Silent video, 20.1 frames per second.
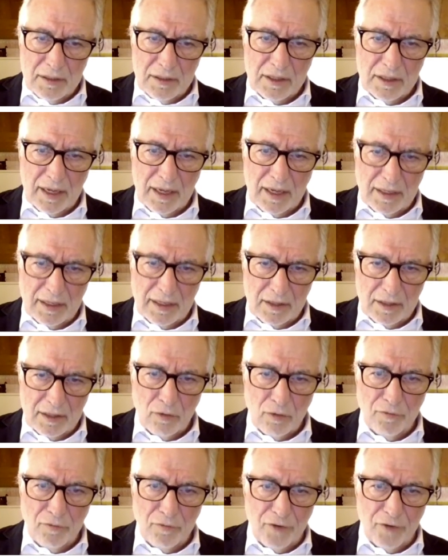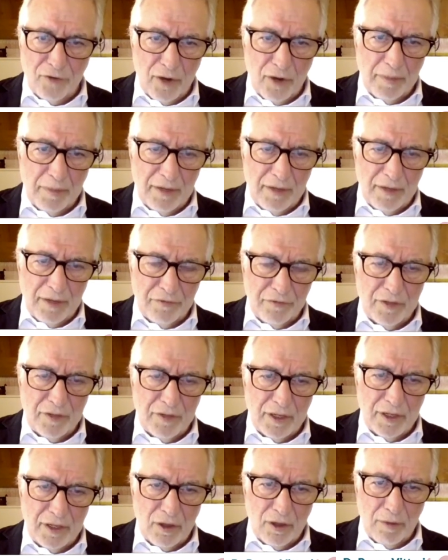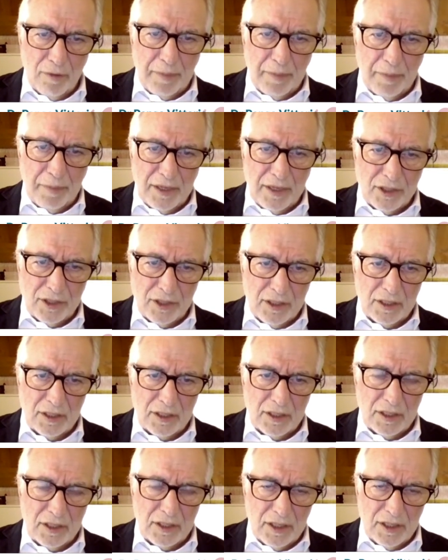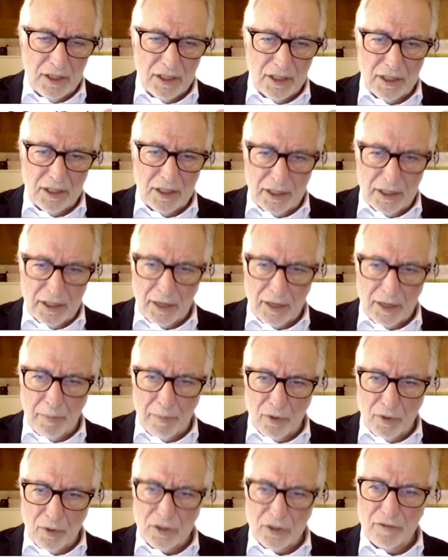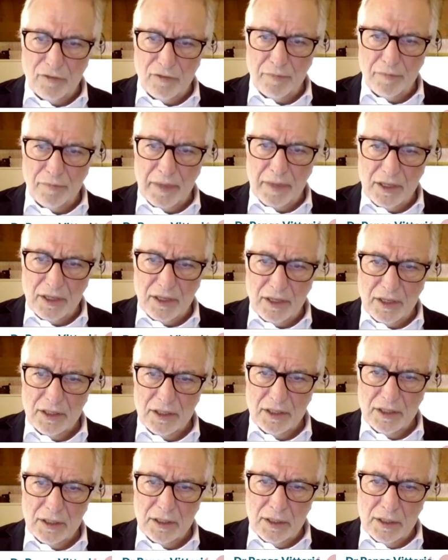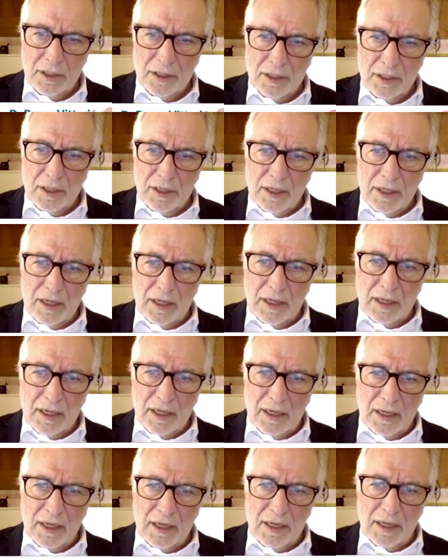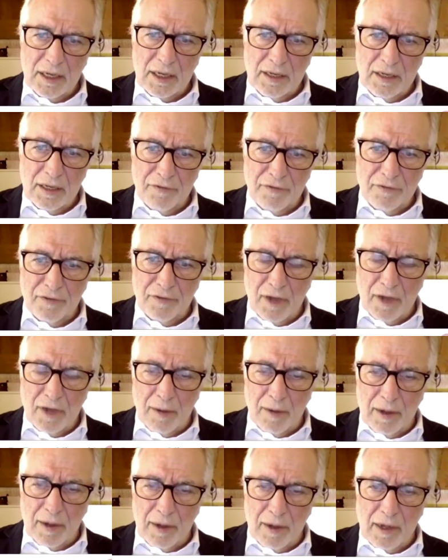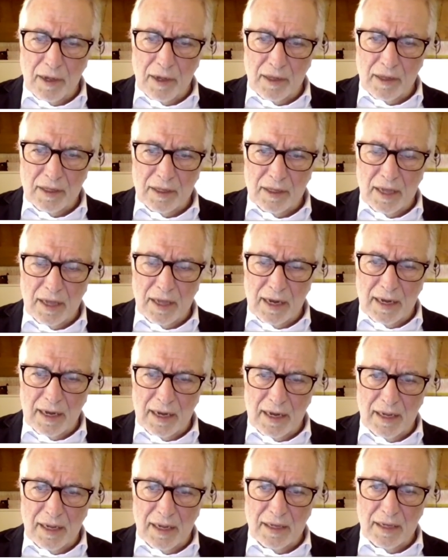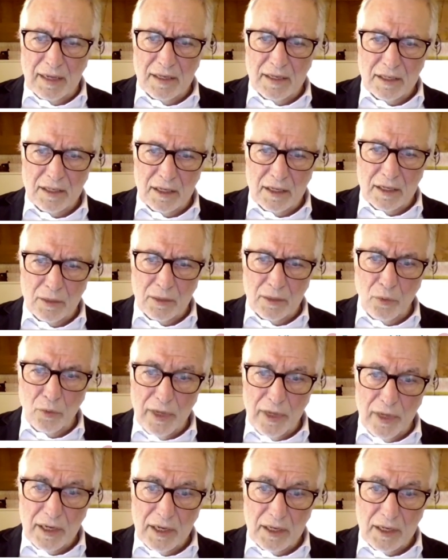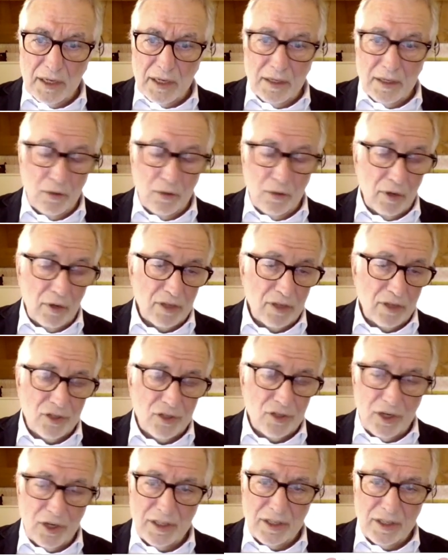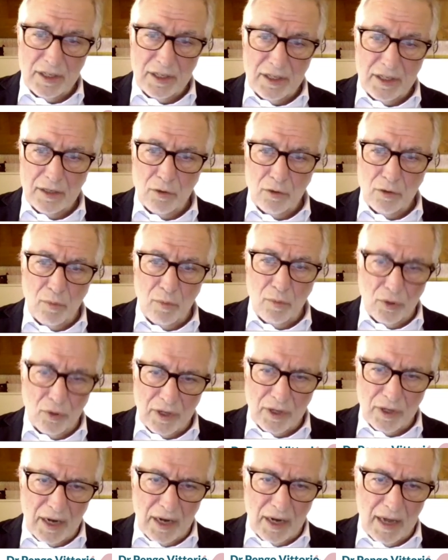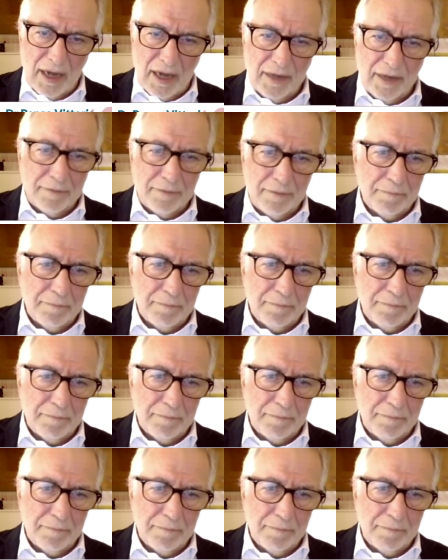and confirm if your patient is a tetra positive patient, if LA is weak or uncertain or borderline.